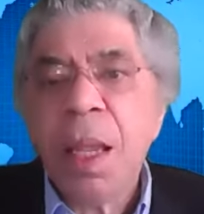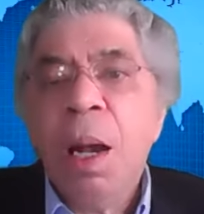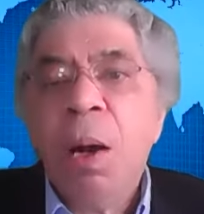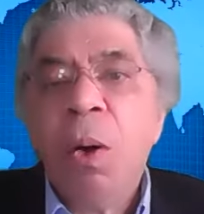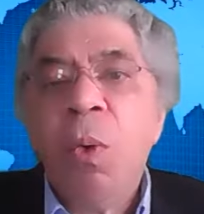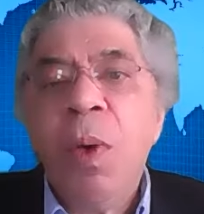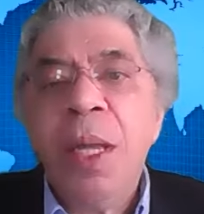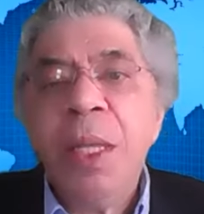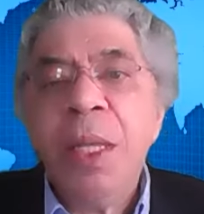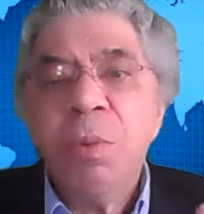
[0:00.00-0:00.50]

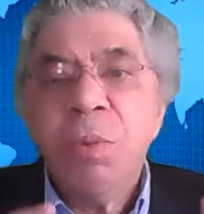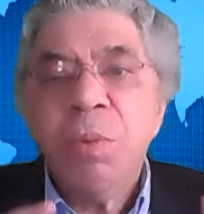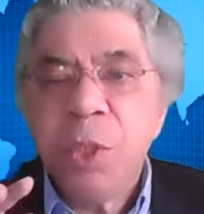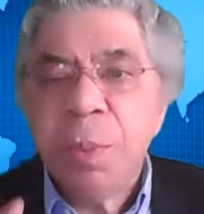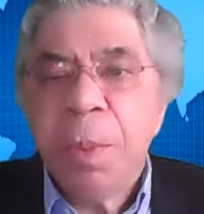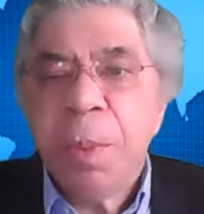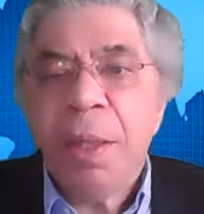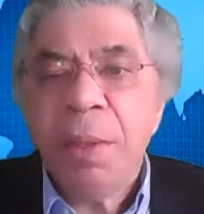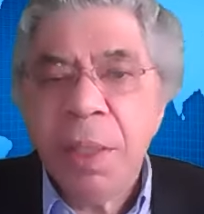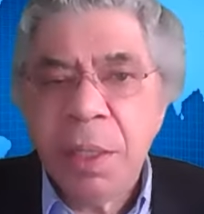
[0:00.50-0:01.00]
When
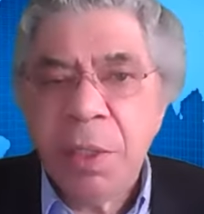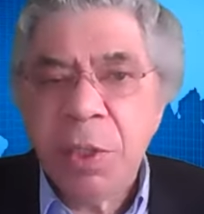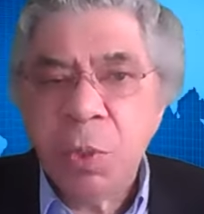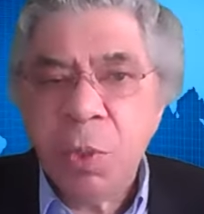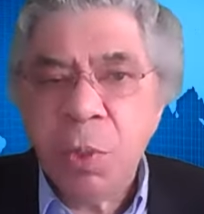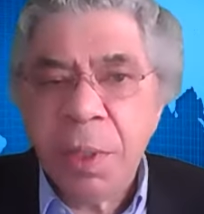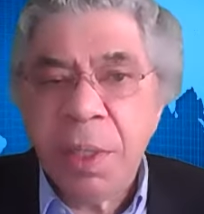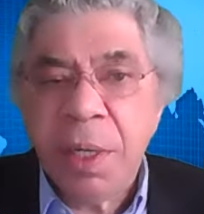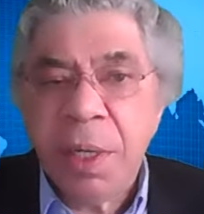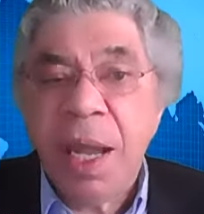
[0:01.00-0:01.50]
respondents
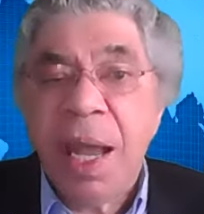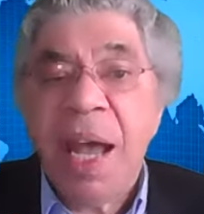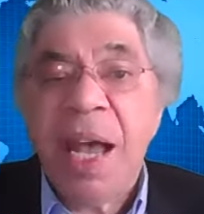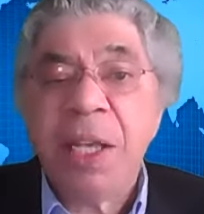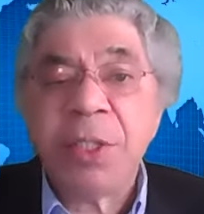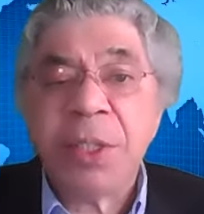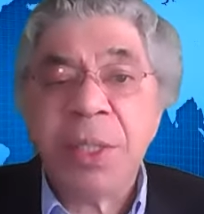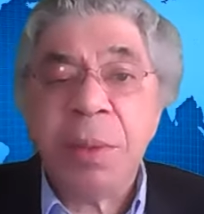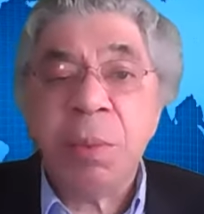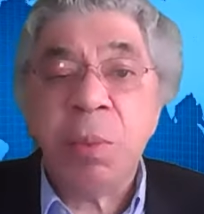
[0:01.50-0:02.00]
were
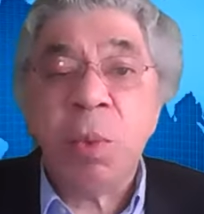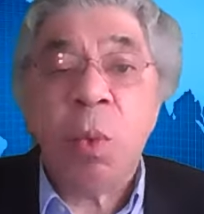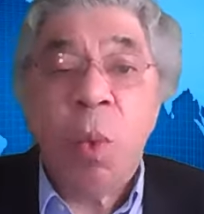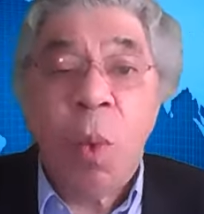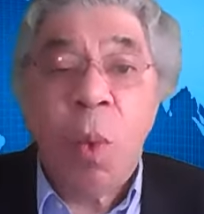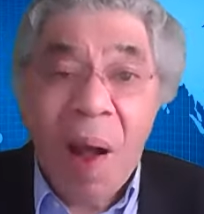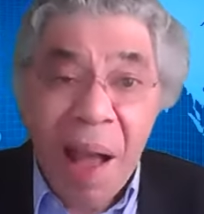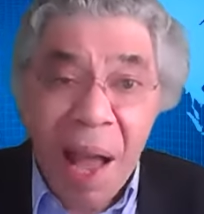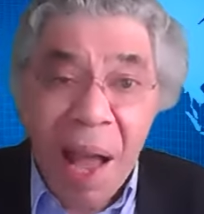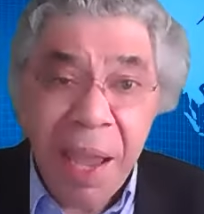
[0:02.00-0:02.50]
asked
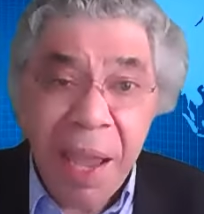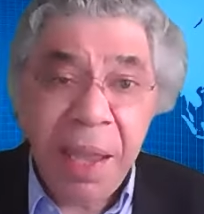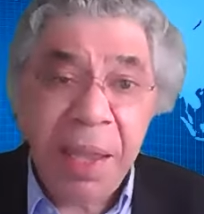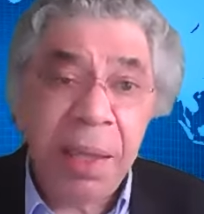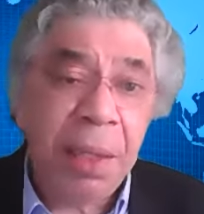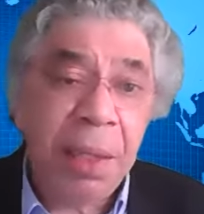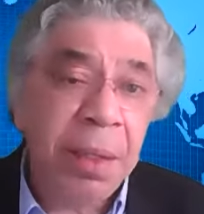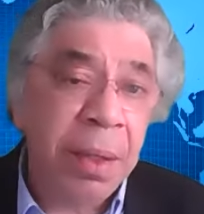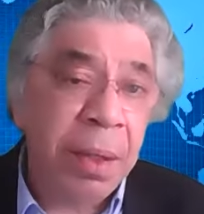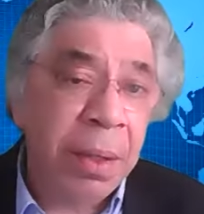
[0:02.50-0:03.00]

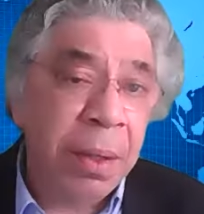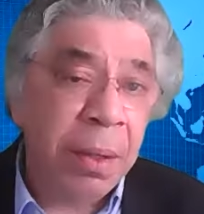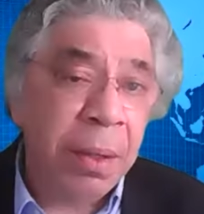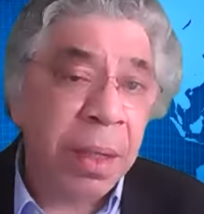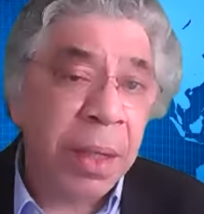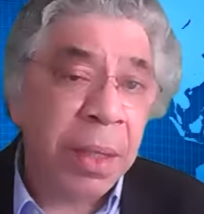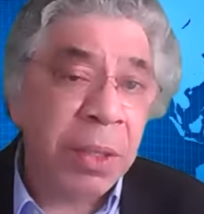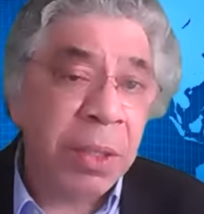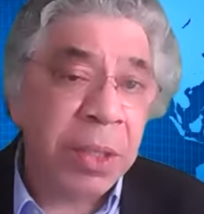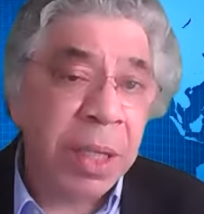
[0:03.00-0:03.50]
why their
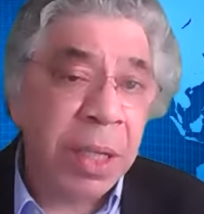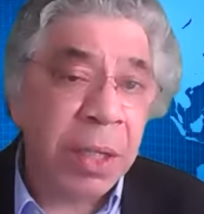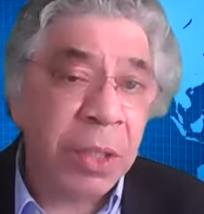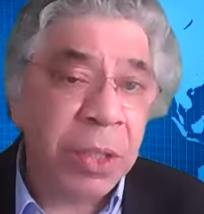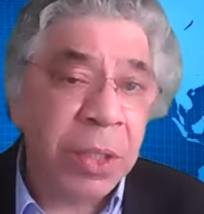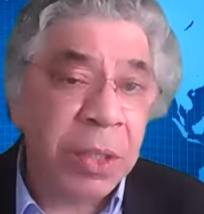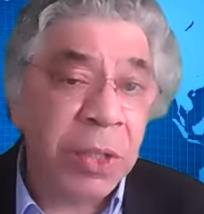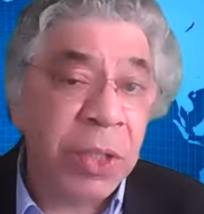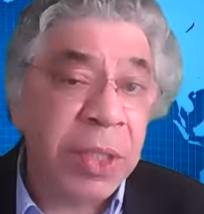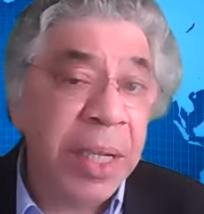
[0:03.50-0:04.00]

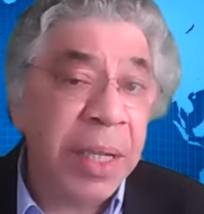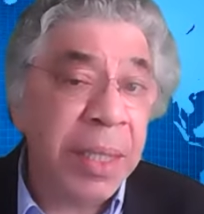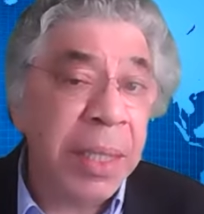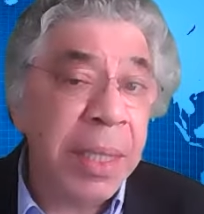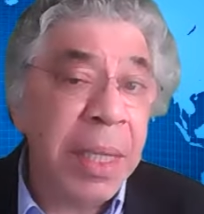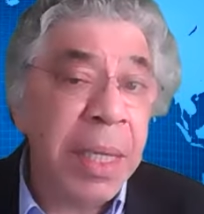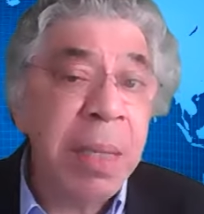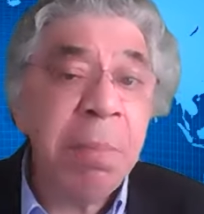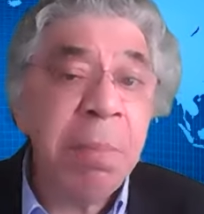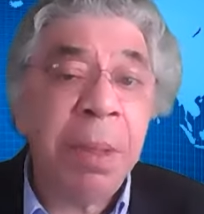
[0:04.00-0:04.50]
organizations
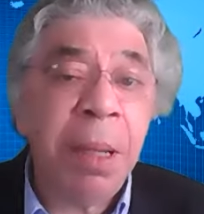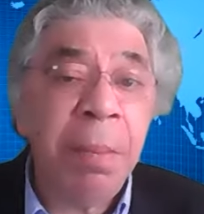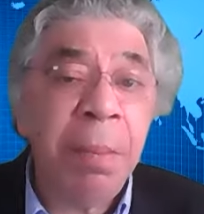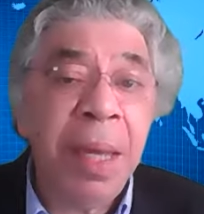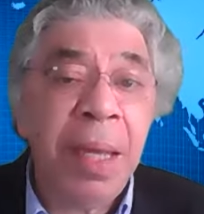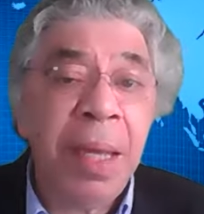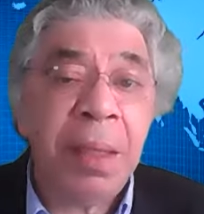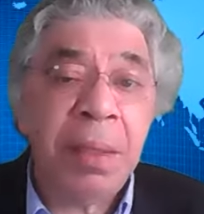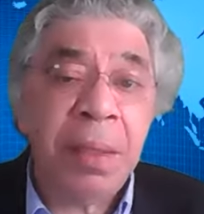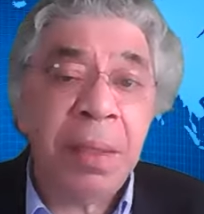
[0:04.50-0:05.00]
didn't
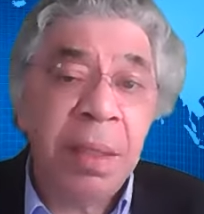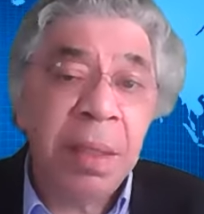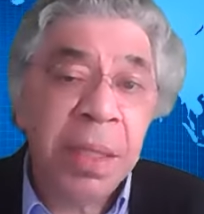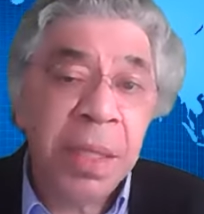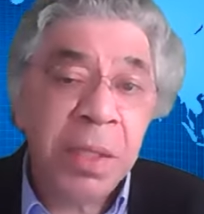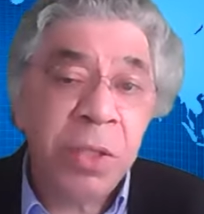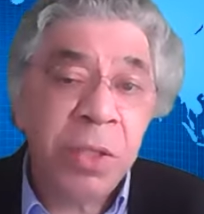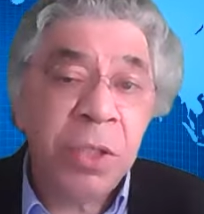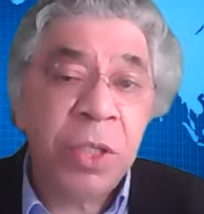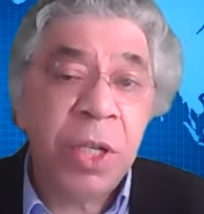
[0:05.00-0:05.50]
implement
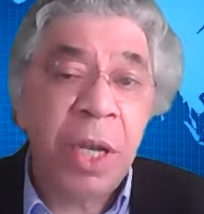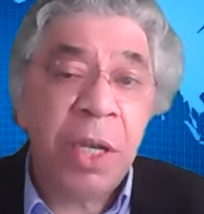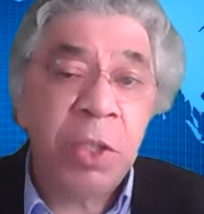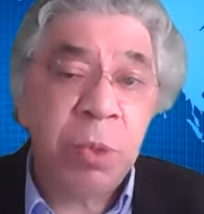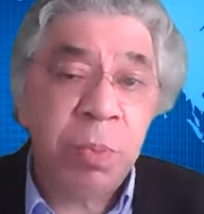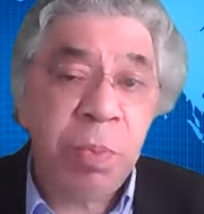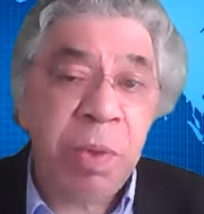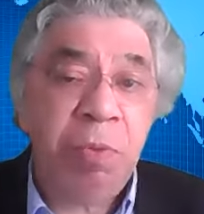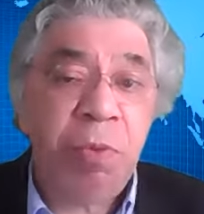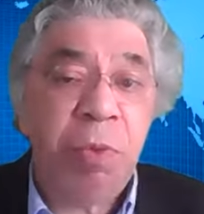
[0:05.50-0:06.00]
these changes
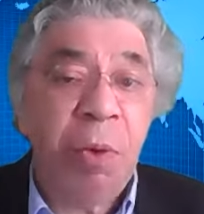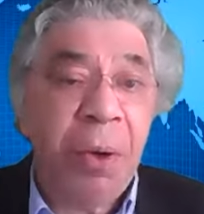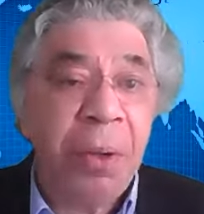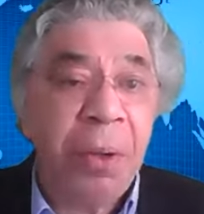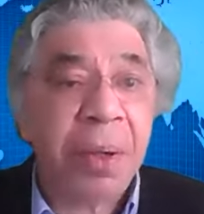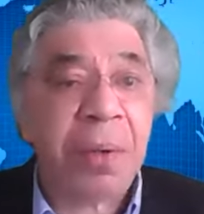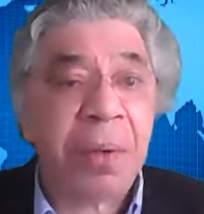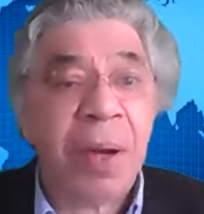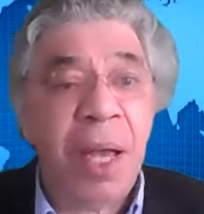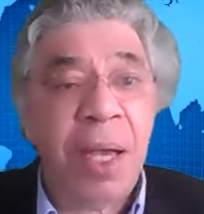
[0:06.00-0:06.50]
before
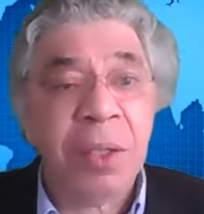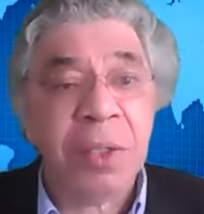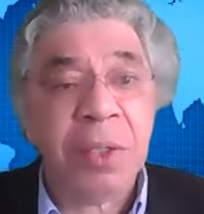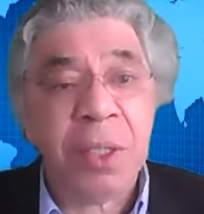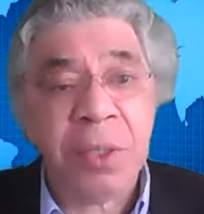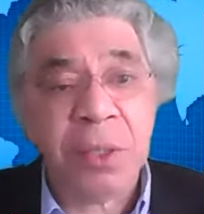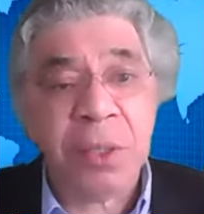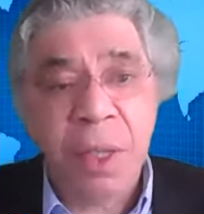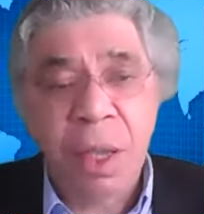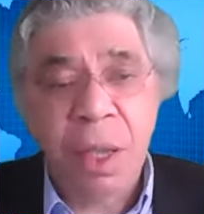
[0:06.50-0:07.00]
the
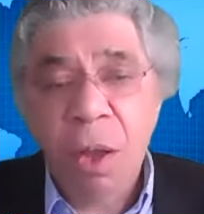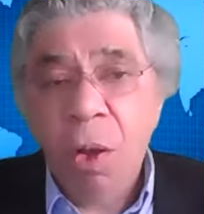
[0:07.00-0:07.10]
crisis,